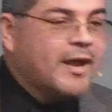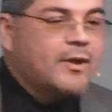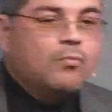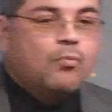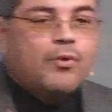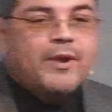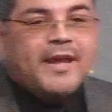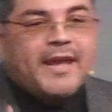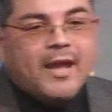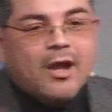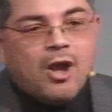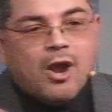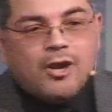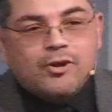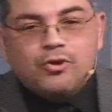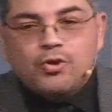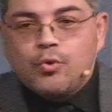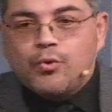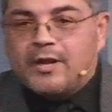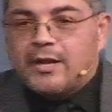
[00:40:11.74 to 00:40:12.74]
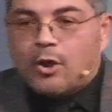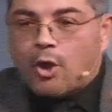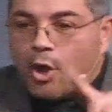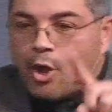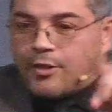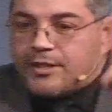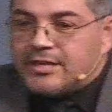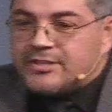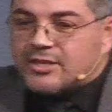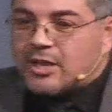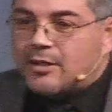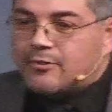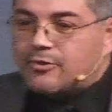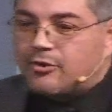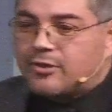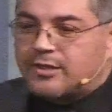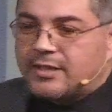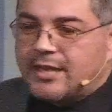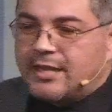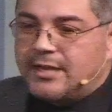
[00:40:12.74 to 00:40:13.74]
when we are doing all these
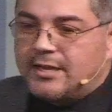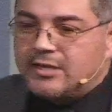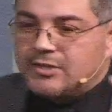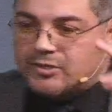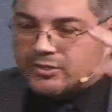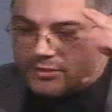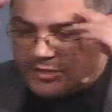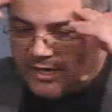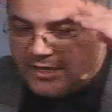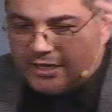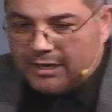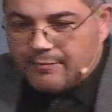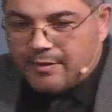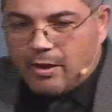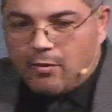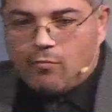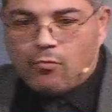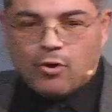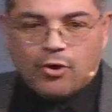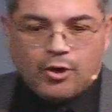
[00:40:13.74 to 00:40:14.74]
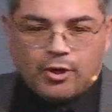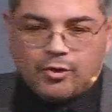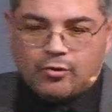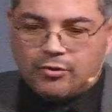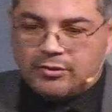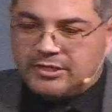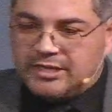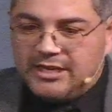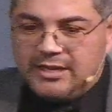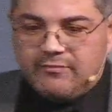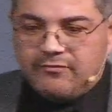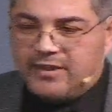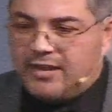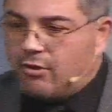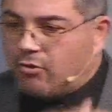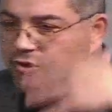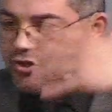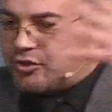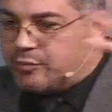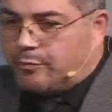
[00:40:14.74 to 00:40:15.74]
other things, thinking about work or
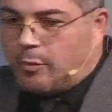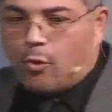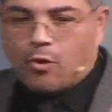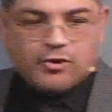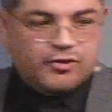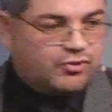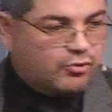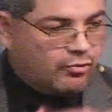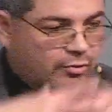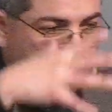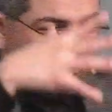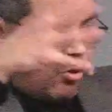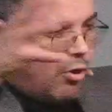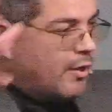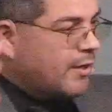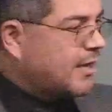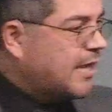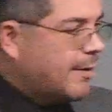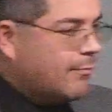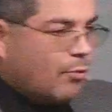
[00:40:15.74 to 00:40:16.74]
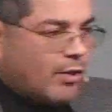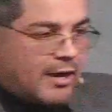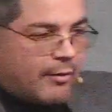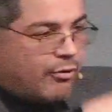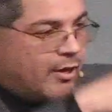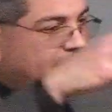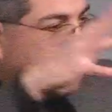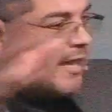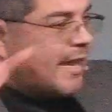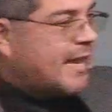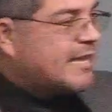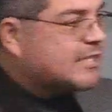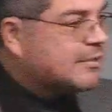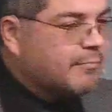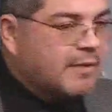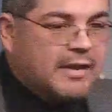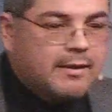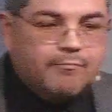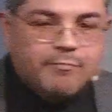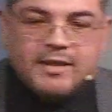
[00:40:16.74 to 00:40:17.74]
TV or sports or the ball game, whatever the
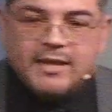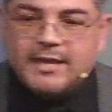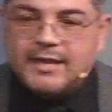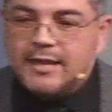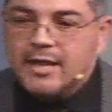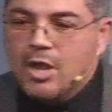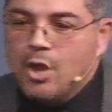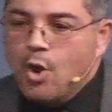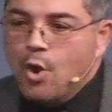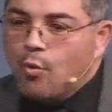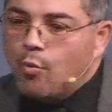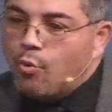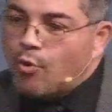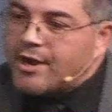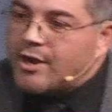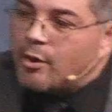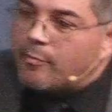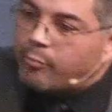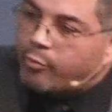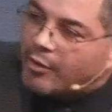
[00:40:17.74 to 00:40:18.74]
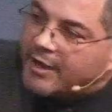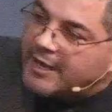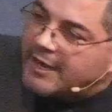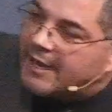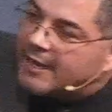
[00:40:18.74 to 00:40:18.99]
case may be, we're